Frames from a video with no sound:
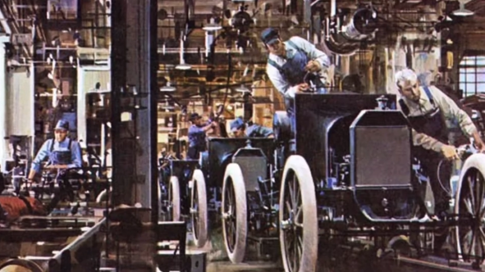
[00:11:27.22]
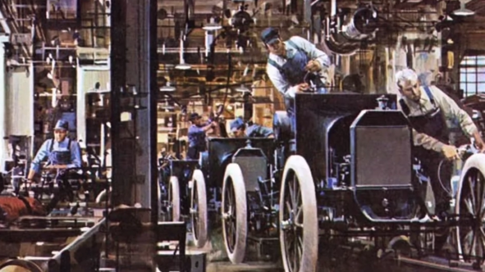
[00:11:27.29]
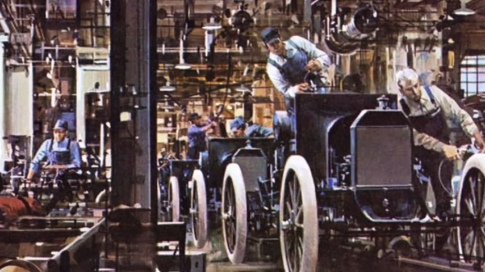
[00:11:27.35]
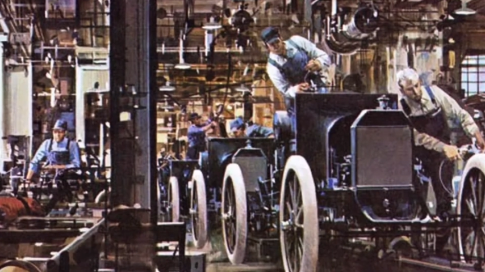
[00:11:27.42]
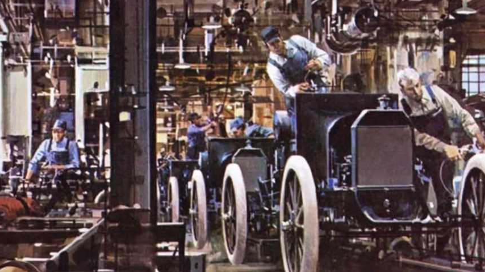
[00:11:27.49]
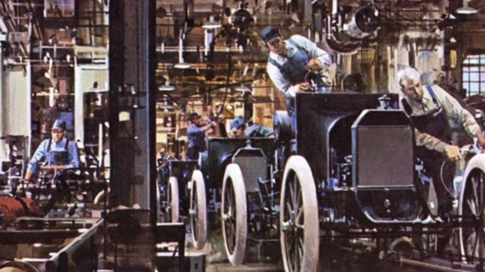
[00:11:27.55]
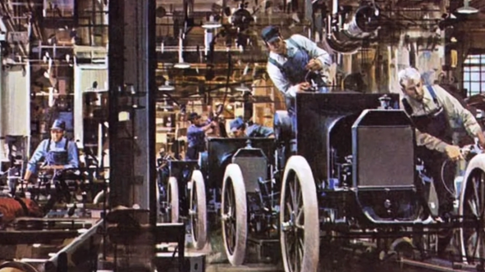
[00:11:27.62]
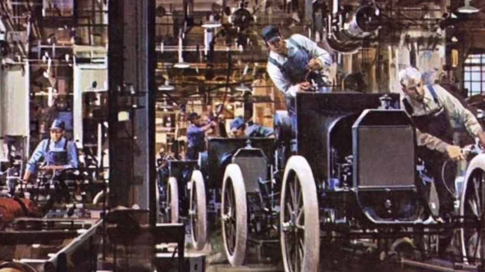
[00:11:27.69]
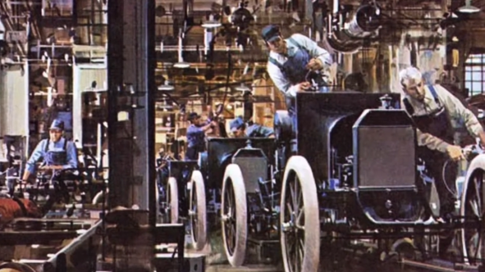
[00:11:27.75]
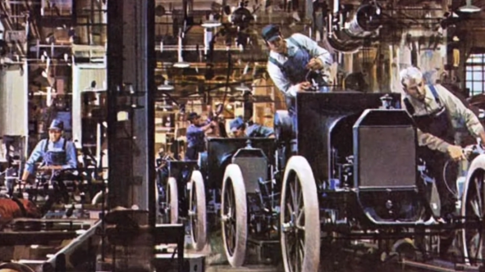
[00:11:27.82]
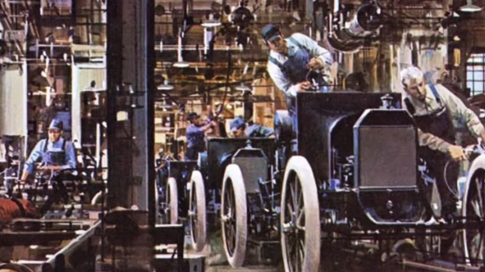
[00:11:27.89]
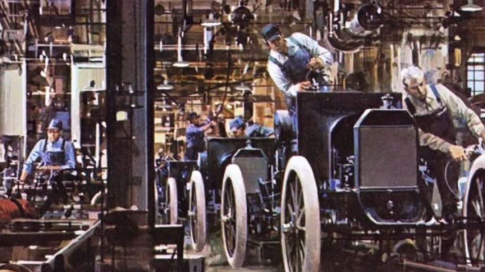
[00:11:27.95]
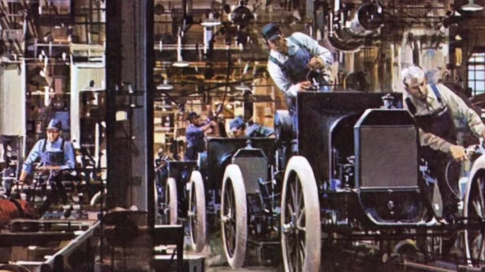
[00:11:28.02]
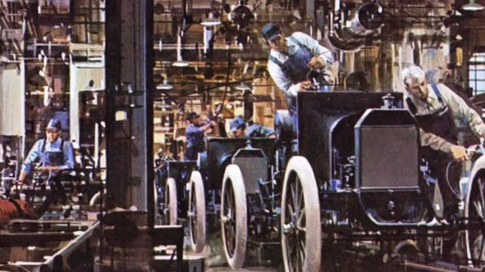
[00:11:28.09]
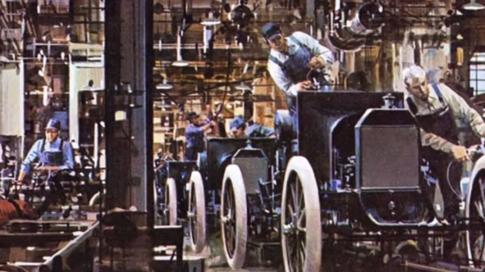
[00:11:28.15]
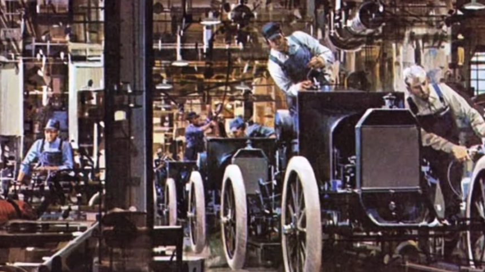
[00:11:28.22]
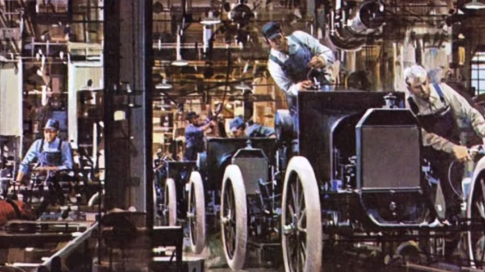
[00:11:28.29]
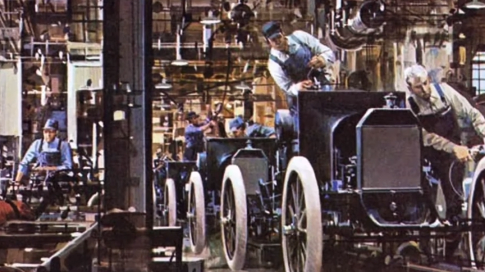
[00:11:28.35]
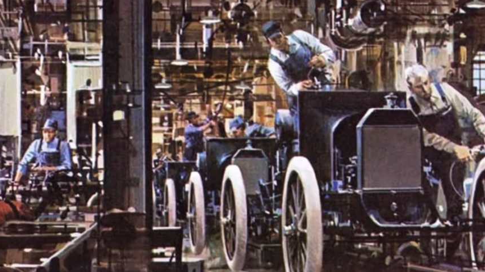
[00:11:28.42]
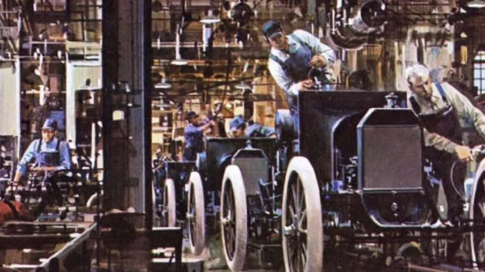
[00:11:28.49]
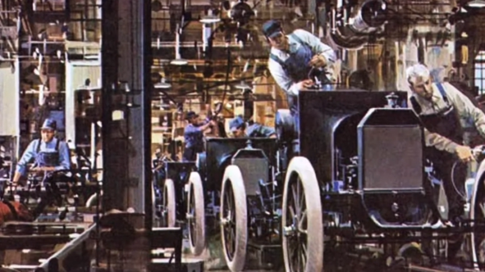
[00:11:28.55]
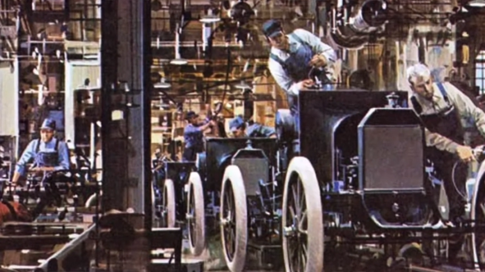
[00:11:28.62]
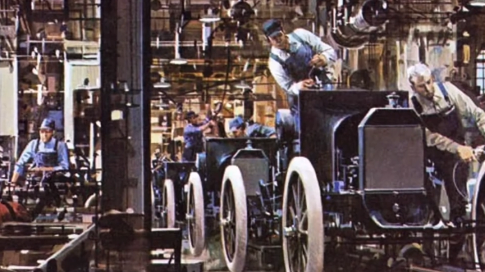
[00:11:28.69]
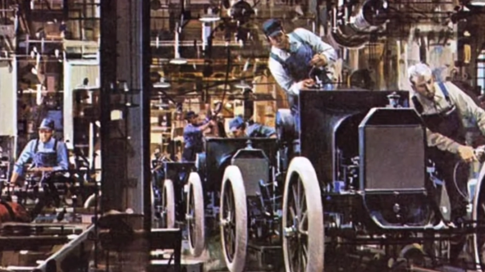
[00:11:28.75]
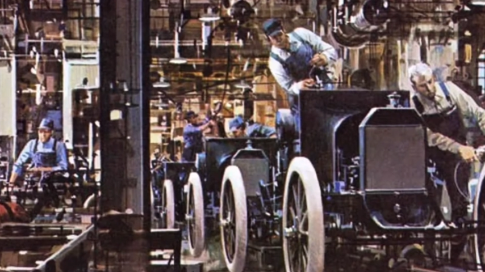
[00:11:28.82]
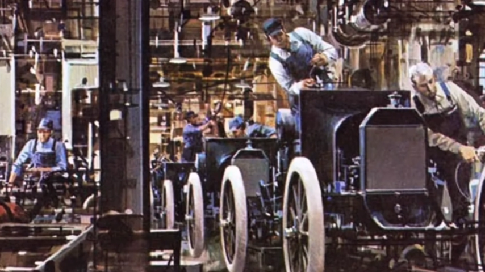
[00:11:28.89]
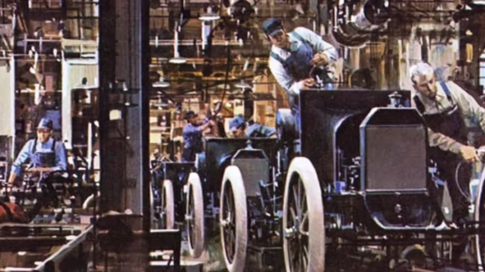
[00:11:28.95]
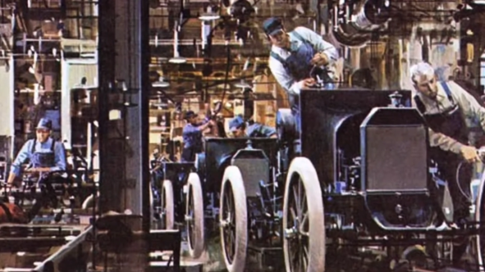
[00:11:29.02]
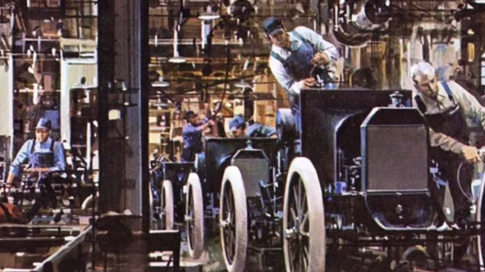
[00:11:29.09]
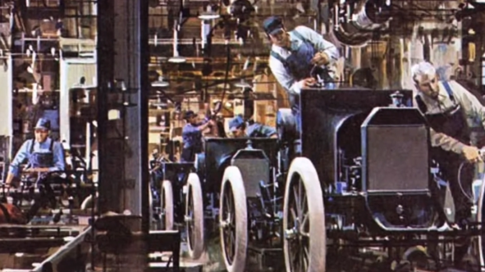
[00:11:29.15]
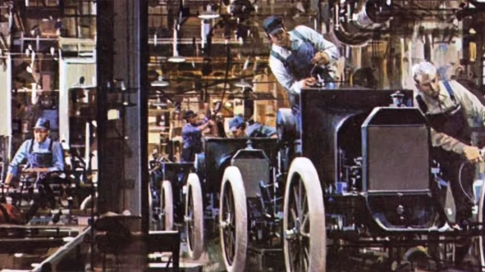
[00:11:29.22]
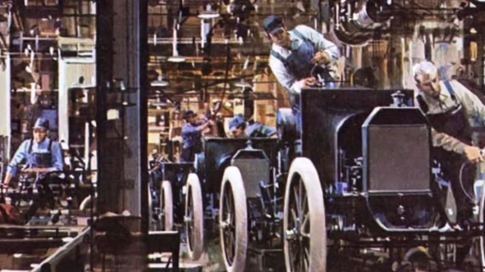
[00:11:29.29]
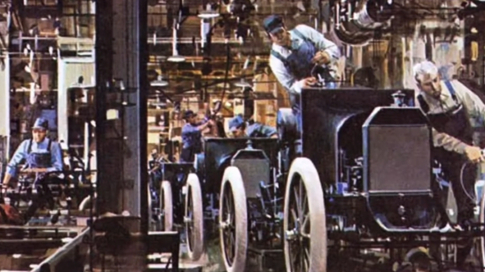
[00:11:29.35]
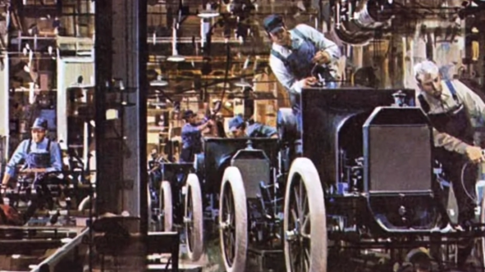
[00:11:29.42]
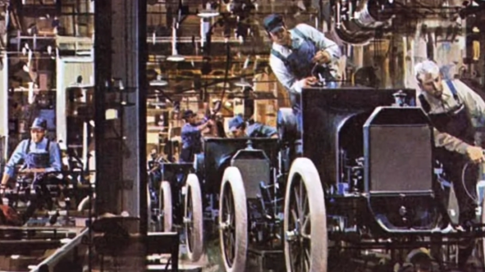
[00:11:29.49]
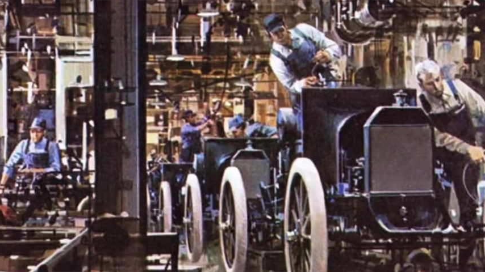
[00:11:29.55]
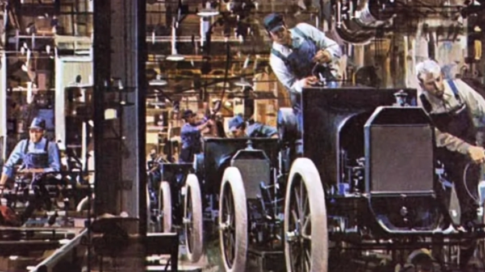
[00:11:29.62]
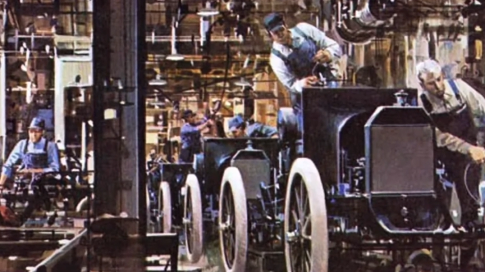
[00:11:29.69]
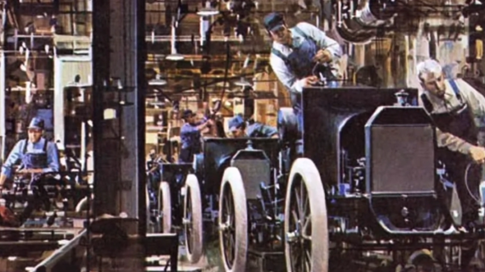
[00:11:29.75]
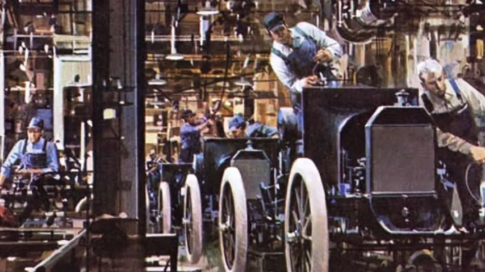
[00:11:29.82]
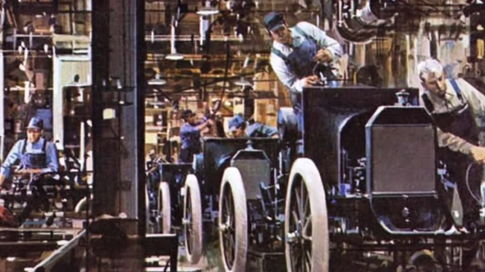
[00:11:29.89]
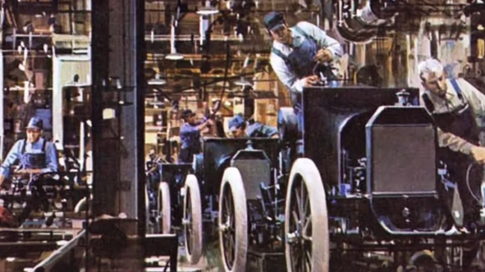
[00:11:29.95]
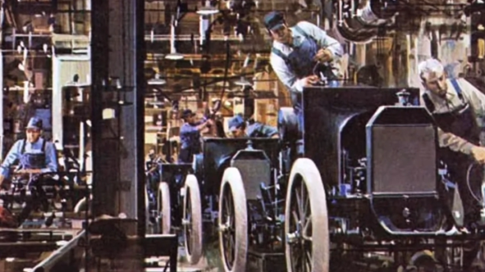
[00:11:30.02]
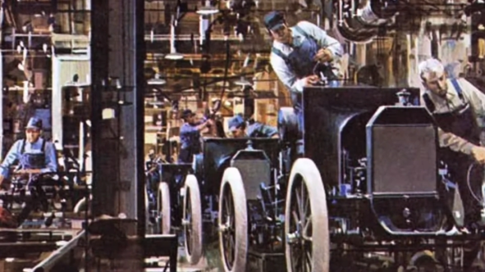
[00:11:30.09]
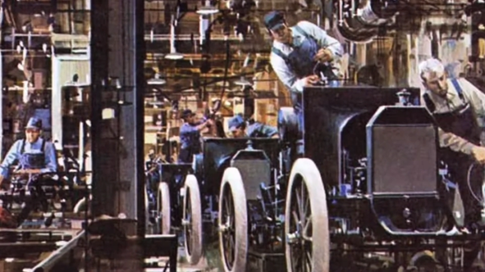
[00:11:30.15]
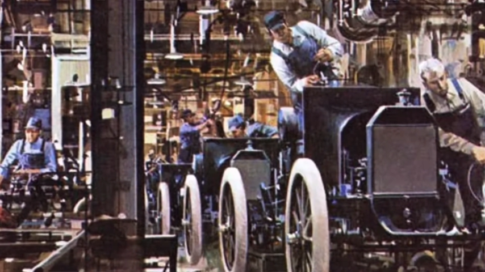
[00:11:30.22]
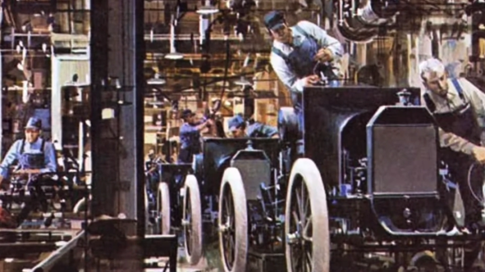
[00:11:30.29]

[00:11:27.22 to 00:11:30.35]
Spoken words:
No face is visible, so there are no lips to read.